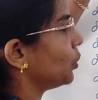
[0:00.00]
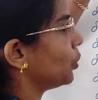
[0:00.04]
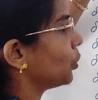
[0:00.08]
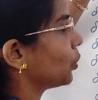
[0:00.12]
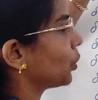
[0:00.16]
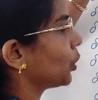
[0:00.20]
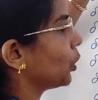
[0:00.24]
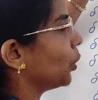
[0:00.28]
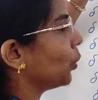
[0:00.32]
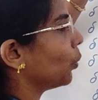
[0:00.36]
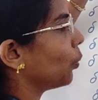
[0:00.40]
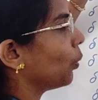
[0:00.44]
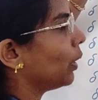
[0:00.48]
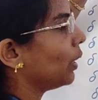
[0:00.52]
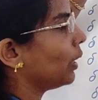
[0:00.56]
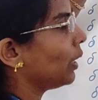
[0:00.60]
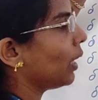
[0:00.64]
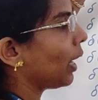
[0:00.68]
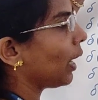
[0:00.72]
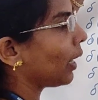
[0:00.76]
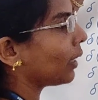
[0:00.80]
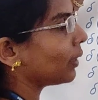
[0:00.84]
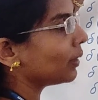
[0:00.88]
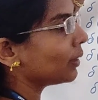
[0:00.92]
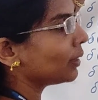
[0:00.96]
to q1
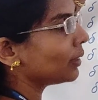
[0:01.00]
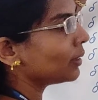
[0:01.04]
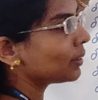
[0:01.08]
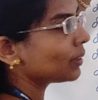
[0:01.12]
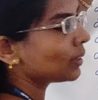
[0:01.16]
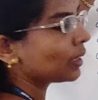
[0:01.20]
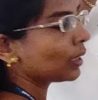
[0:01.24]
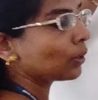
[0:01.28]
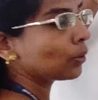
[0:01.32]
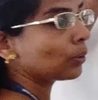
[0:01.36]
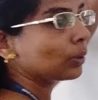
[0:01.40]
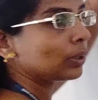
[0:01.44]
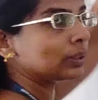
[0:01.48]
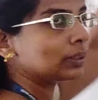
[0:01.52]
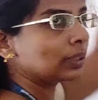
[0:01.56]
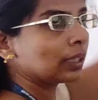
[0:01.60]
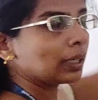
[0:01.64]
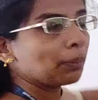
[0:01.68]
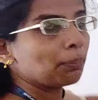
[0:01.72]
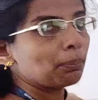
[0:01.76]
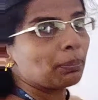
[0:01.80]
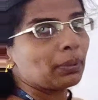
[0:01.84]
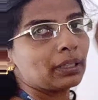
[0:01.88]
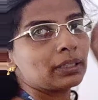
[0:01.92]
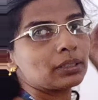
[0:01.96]
and this 0 is
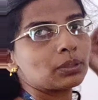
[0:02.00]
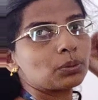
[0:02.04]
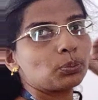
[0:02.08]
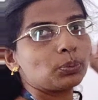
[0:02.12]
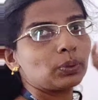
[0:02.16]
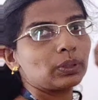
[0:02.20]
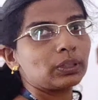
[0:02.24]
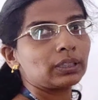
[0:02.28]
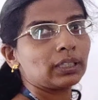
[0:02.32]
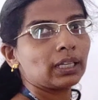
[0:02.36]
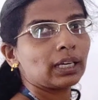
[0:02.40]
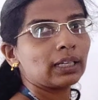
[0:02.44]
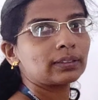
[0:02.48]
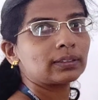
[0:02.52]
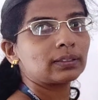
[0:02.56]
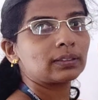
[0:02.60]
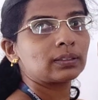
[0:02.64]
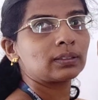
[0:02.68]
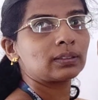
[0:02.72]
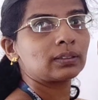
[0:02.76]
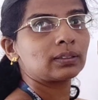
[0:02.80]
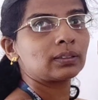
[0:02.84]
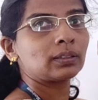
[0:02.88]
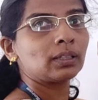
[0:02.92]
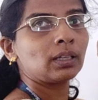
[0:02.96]
replaced with
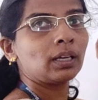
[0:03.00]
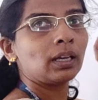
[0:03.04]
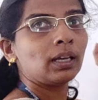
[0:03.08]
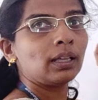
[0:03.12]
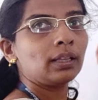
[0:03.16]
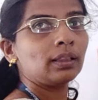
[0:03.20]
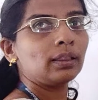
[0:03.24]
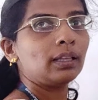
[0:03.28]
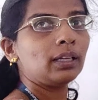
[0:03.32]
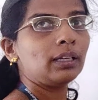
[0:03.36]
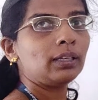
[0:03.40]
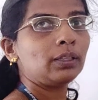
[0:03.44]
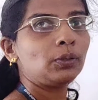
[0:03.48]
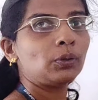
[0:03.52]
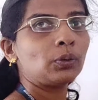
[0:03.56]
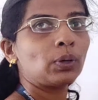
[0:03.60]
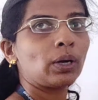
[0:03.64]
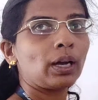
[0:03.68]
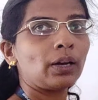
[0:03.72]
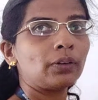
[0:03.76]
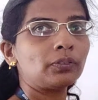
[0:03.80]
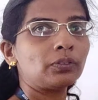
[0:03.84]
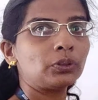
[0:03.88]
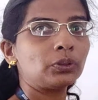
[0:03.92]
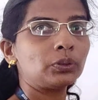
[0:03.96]
x. Then you
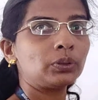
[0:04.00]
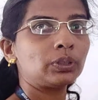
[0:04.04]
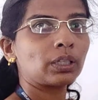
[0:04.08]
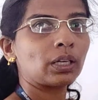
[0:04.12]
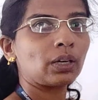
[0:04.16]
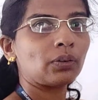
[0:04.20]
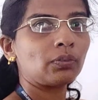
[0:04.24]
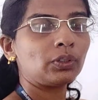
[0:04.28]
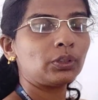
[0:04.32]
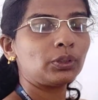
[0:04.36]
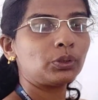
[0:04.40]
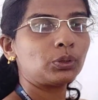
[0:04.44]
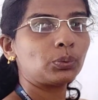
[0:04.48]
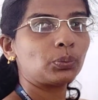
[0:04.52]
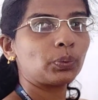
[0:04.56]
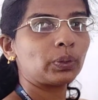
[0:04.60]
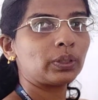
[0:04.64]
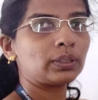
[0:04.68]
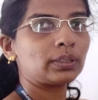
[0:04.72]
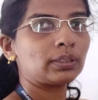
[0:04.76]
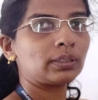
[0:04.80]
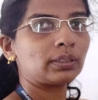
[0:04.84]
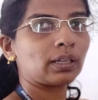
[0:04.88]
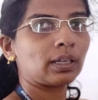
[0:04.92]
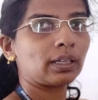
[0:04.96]
have to travel
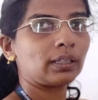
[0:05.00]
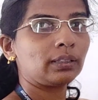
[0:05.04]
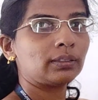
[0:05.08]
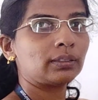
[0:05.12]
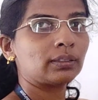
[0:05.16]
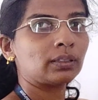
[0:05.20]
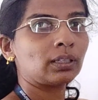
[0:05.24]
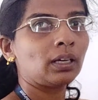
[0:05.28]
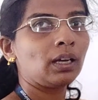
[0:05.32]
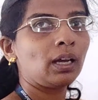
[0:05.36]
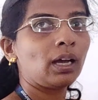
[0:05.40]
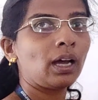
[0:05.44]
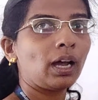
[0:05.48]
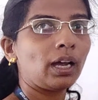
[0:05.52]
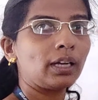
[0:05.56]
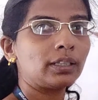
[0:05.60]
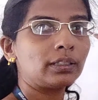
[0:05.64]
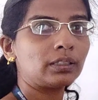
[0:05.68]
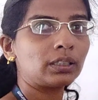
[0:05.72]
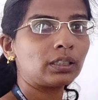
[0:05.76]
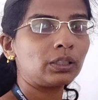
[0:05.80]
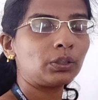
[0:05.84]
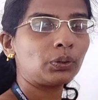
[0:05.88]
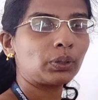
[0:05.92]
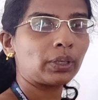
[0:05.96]
towards right
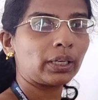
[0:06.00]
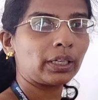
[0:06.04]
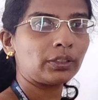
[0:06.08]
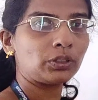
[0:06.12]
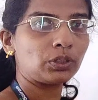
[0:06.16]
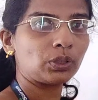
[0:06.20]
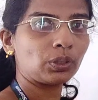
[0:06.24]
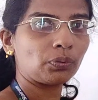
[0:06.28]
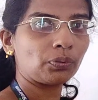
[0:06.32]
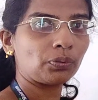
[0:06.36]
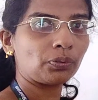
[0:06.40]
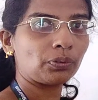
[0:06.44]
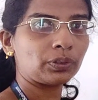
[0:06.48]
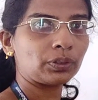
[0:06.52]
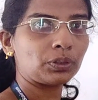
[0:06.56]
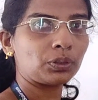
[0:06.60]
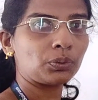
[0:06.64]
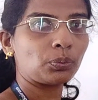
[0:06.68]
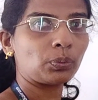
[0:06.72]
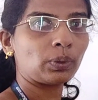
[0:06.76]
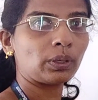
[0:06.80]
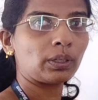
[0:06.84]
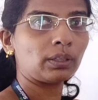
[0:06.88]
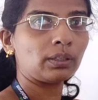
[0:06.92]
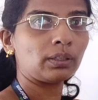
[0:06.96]
until you get your first
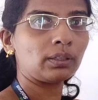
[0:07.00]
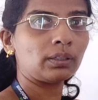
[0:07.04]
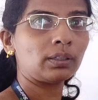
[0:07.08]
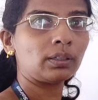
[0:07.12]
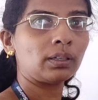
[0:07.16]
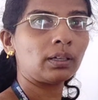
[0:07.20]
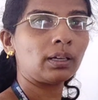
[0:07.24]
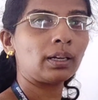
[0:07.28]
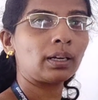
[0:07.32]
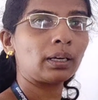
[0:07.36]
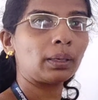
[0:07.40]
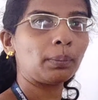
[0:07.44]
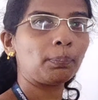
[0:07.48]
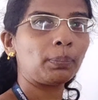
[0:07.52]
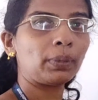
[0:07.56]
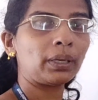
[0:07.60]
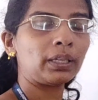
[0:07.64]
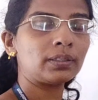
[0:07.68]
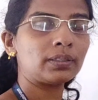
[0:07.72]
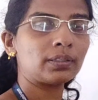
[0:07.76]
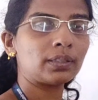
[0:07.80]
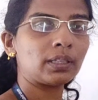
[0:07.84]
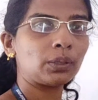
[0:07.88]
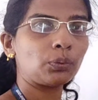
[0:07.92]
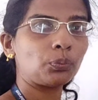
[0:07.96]
1.
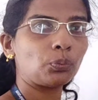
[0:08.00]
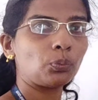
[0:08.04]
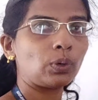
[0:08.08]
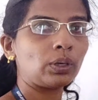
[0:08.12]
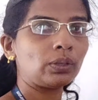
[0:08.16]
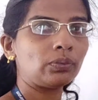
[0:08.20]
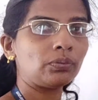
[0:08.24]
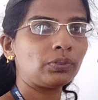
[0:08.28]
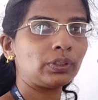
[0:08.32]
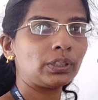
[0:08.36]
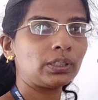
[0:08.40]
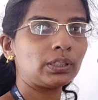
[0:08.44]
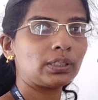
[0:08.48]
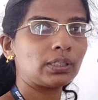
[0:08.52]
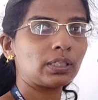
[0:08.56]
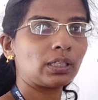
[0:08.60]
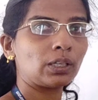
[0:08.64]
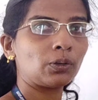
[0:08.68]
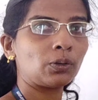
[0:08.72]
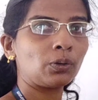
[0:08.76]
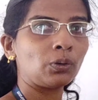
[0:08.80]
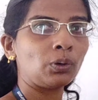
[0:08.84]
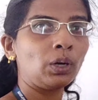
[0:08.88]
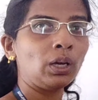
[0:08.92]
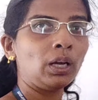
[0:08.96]
Replace that 1 with
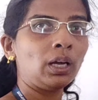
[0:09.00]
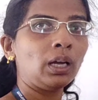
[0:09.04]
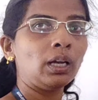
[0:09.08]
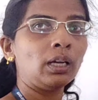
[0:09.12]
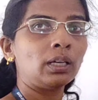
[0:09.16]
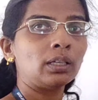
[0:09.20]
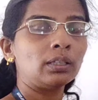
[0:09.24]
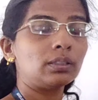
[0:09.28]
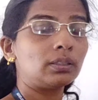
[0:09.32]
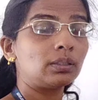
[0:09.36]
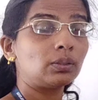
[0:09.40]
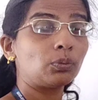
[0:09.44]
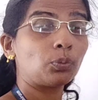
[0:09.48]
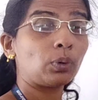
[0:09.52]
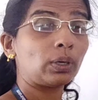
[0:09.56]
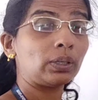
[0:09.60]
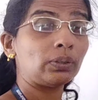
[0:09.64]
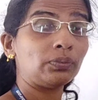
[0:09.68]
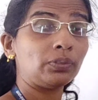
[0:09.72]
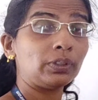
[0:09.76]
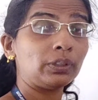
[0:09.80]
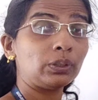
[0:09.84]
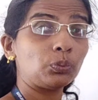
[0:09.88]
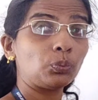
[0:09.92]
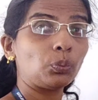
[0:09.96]
0, 1
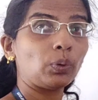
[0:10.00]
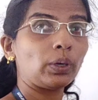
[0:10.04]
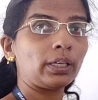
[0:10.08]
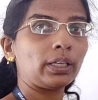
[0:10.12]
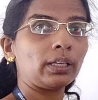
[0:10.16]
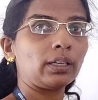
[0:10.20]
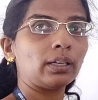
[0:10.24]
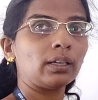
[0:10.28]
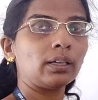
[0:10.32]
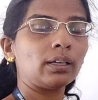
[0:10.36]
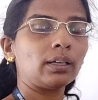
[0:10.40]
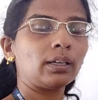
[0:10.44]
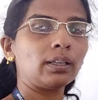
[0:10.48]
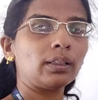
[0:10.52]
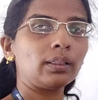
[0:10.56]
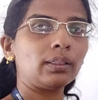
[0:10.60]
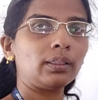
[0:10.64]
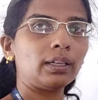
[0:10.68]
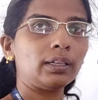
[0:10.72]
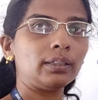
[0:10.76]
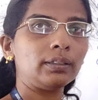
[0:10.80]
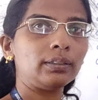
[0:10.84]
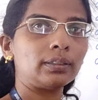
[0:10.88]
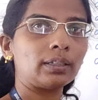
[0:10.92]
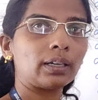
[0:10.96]
with y.
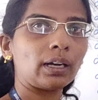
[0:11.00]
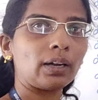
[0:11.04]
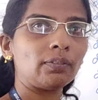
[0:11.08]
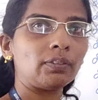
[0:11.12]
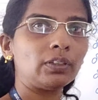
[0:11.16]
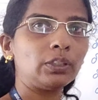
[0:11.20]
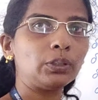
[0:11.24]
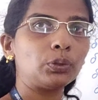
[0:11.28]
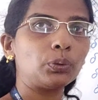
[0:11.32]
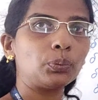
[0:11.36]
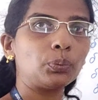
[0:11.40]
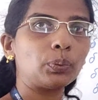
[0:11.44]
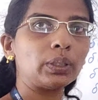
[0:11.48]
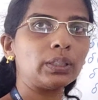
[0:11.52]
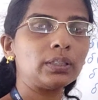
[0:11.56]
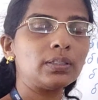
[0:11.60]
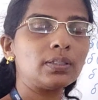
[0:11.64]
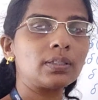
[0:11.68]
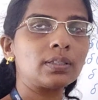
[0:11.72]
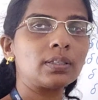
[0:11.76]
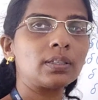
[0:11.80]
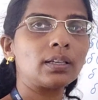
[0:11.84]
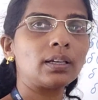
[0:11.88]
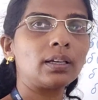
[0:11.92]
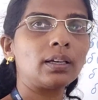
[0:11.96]
Then travel
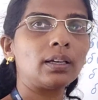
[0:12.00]
towards